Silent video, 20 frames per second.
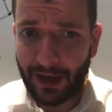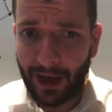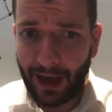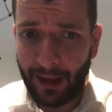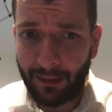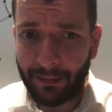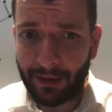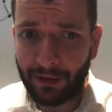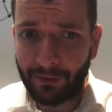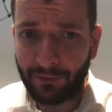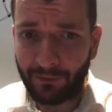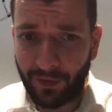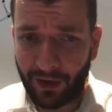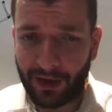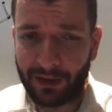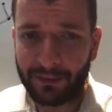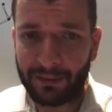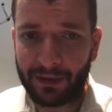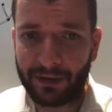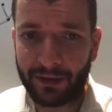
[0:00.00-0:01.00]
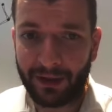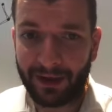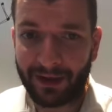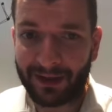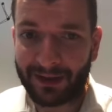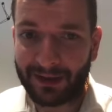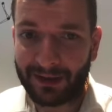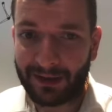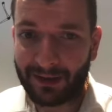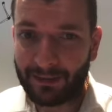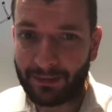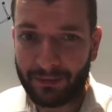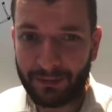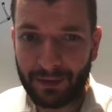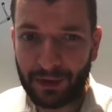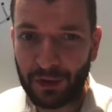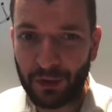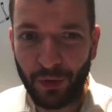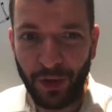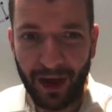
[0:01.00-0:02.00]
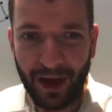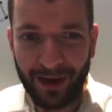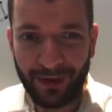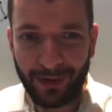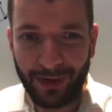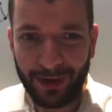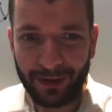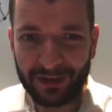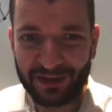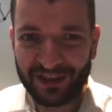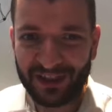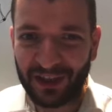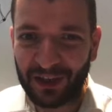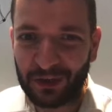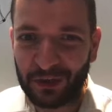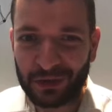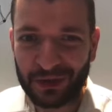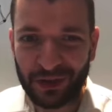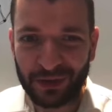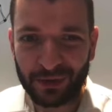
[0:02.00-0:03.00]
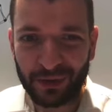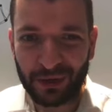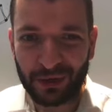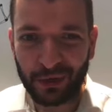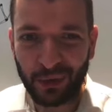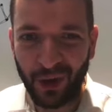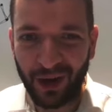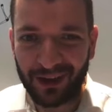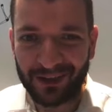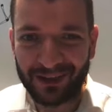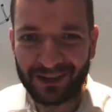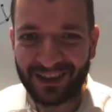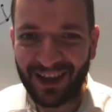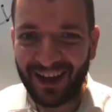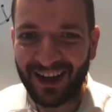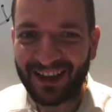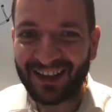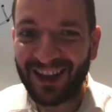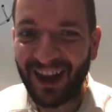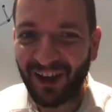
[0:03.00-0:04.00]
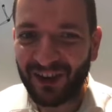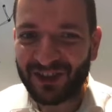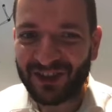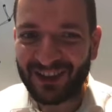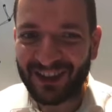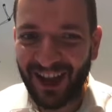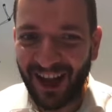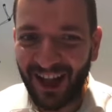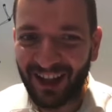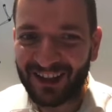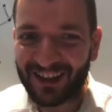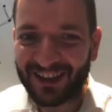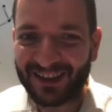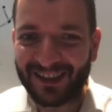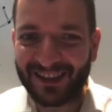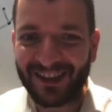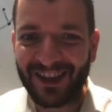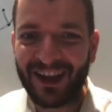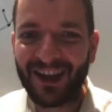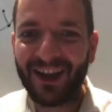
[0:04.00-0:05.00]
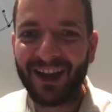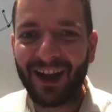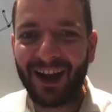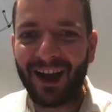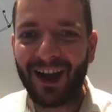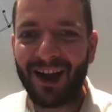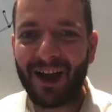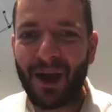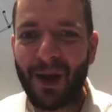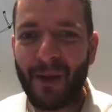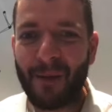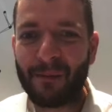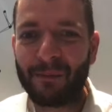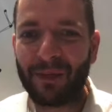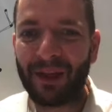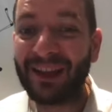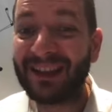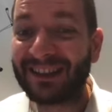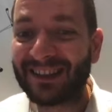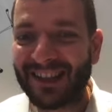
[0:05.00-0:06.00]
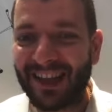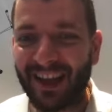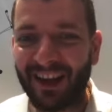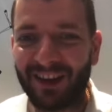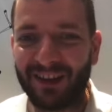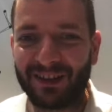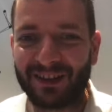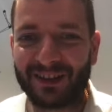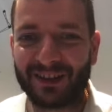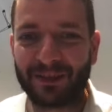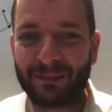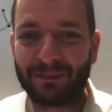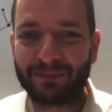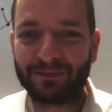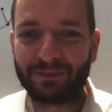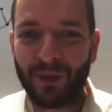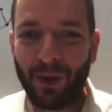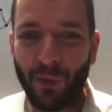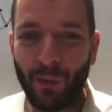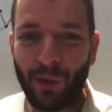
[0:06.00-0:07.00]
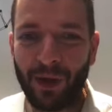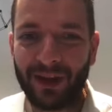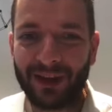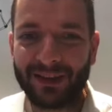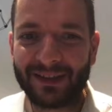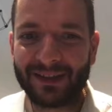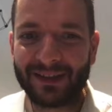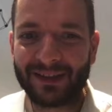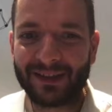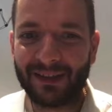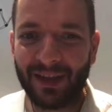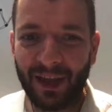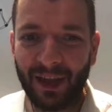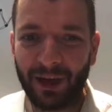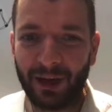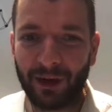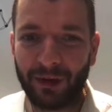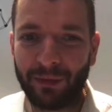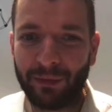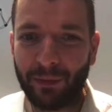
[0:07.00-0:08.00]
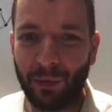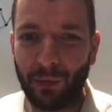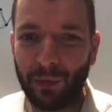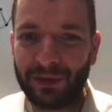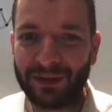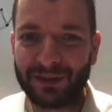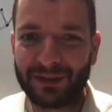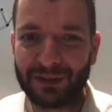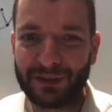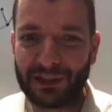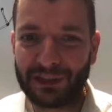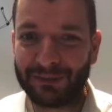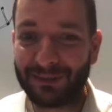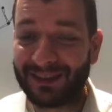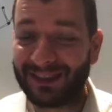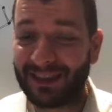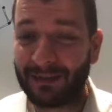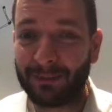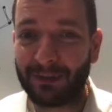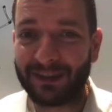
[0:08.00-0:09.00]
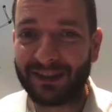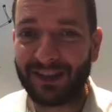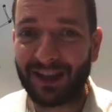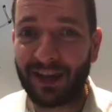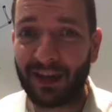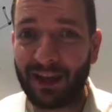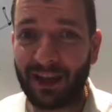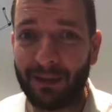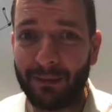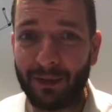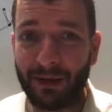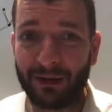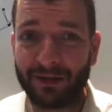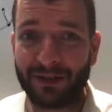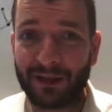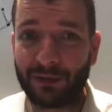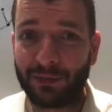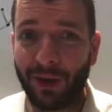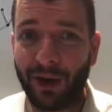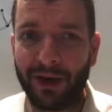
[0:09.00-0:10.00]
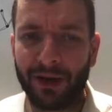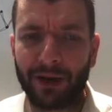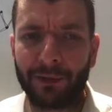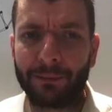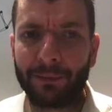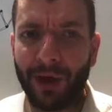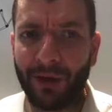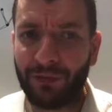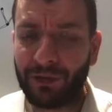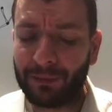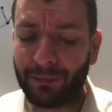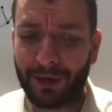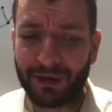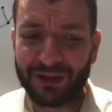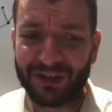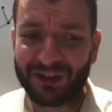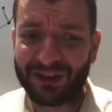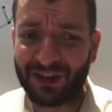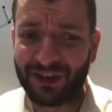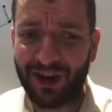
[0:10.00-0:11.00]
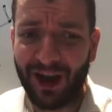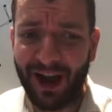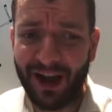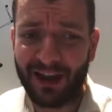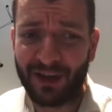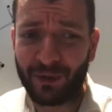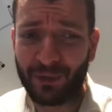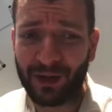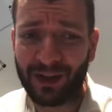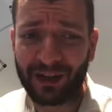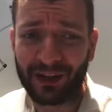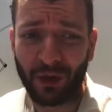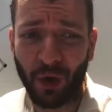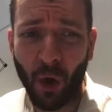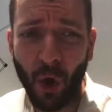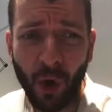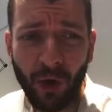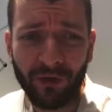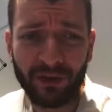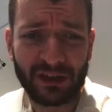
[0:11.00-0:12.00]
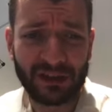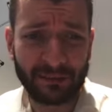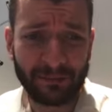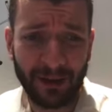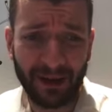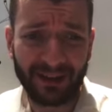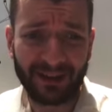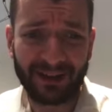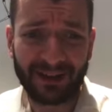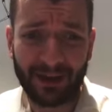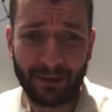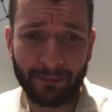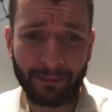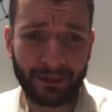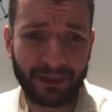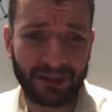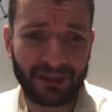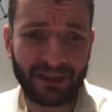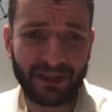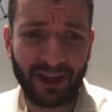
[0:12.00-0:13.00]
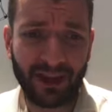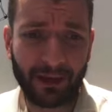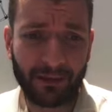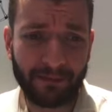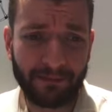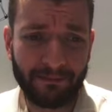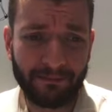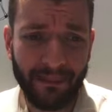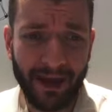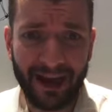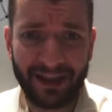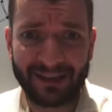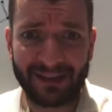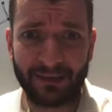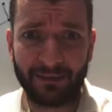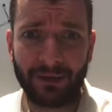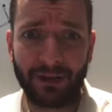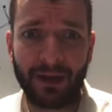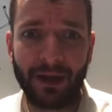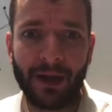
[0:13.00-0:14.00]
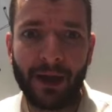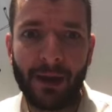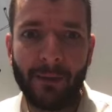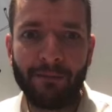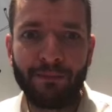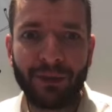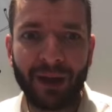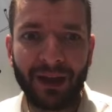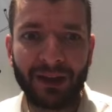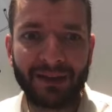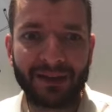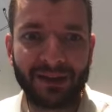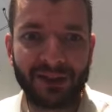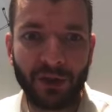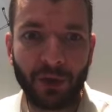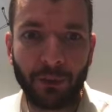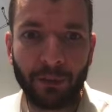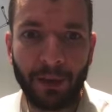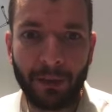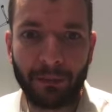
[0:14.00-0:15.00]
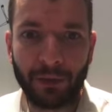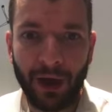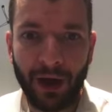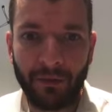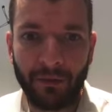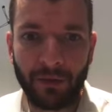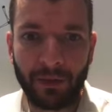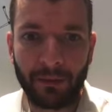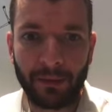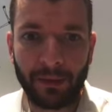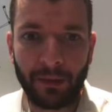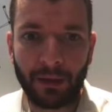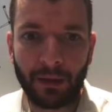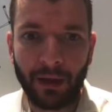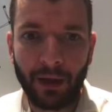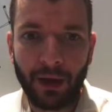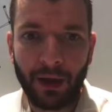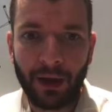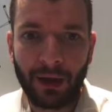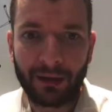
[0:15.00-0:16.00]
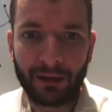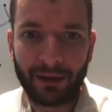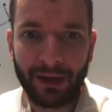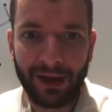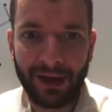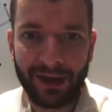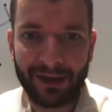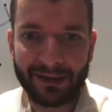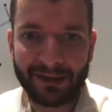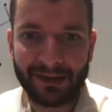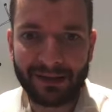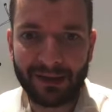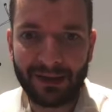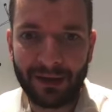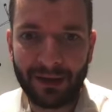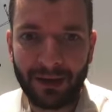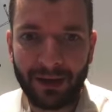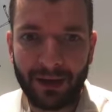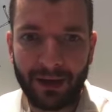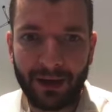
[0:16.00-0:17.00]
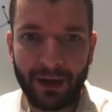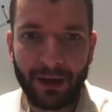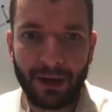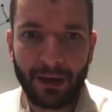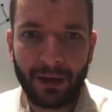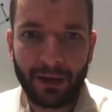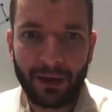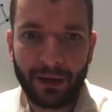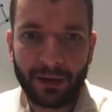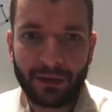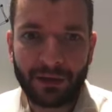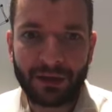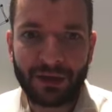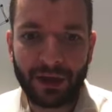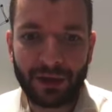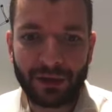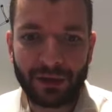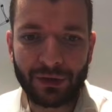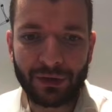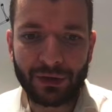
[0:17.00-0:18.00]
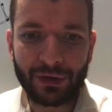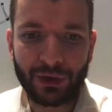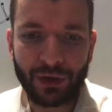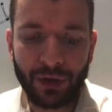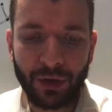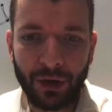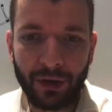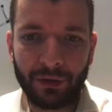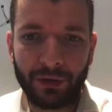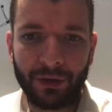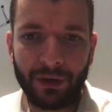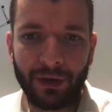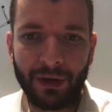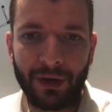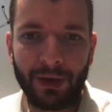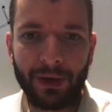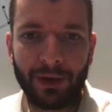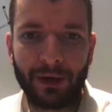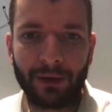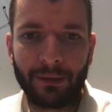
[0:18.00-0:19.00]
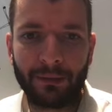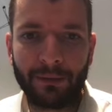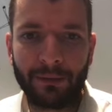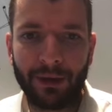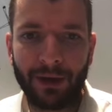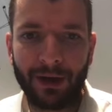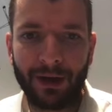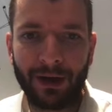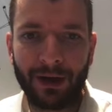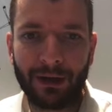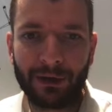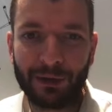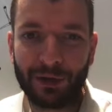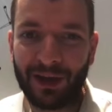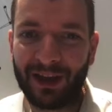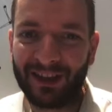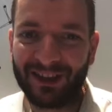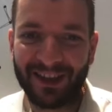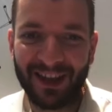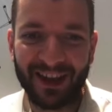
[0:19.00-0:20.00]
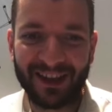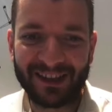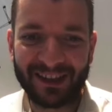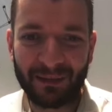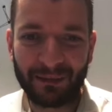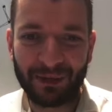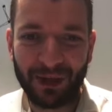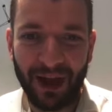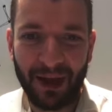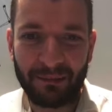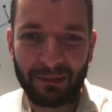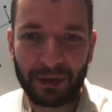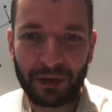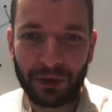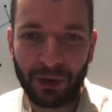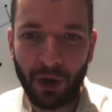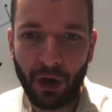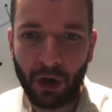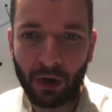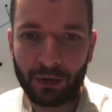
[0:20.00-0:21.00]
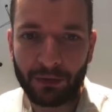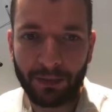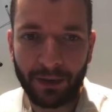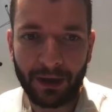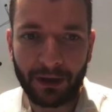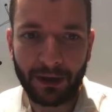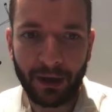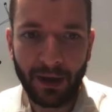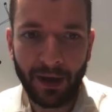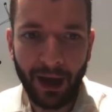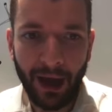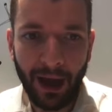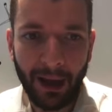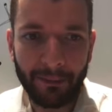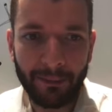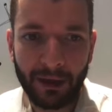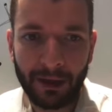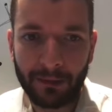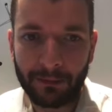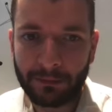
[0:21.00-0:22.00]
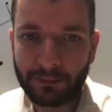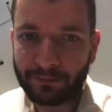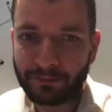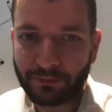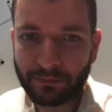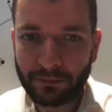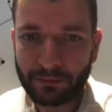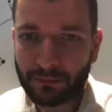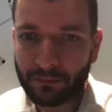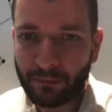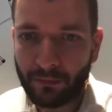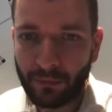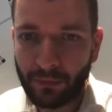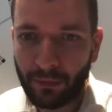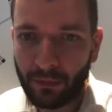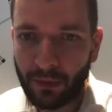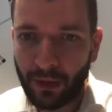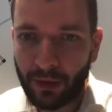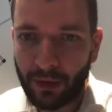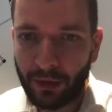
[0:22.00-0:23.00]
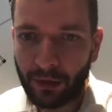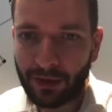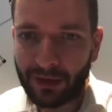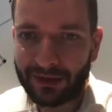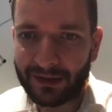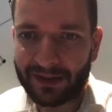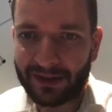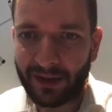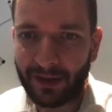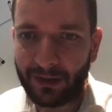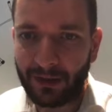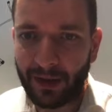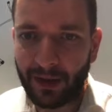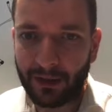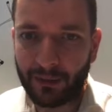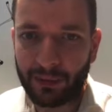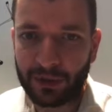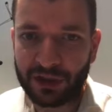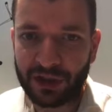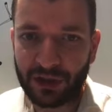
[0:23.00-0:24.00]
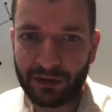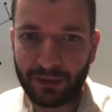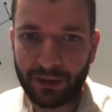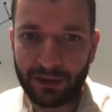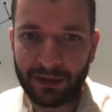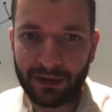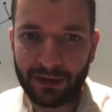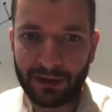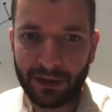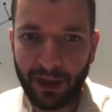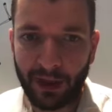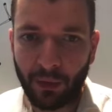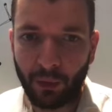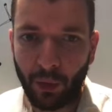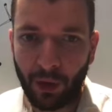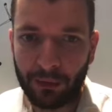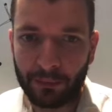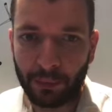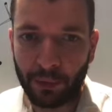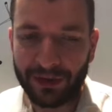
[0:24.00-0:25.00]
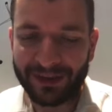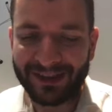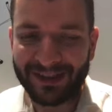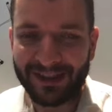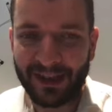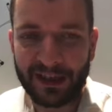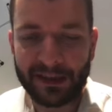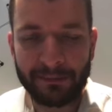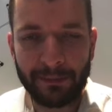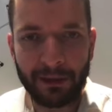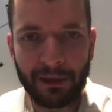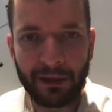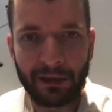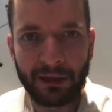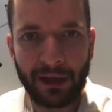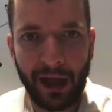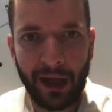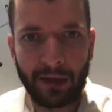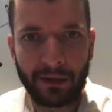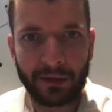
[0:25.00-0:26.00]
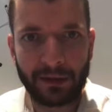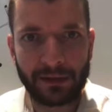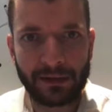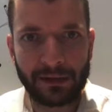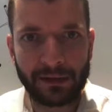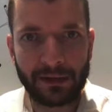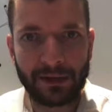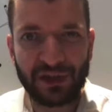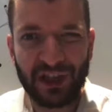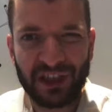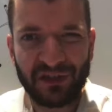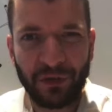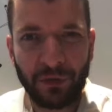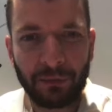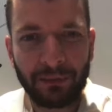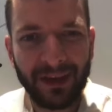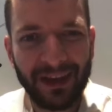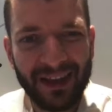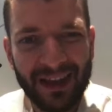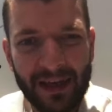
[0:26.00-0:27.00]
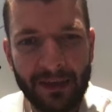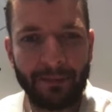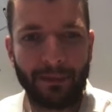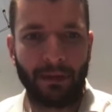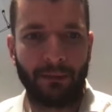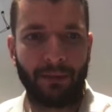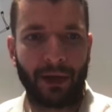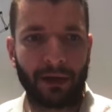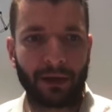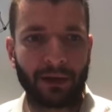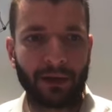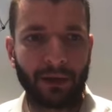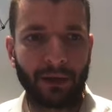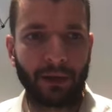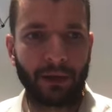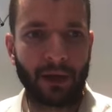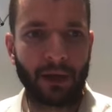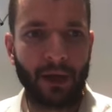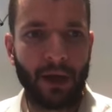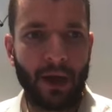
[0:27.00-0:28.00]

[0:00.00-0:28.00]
I mean, find me like, you know, how else can you generate $290,000 in sales with, you know, with just by simply sending emails? That's why our profit margins are higher. We can overspend the competition like massively and still be profitable. And last year, just to show you here, it takes some time to load, but I mean, you can see like we generated like $1.6 million just from the email marketing.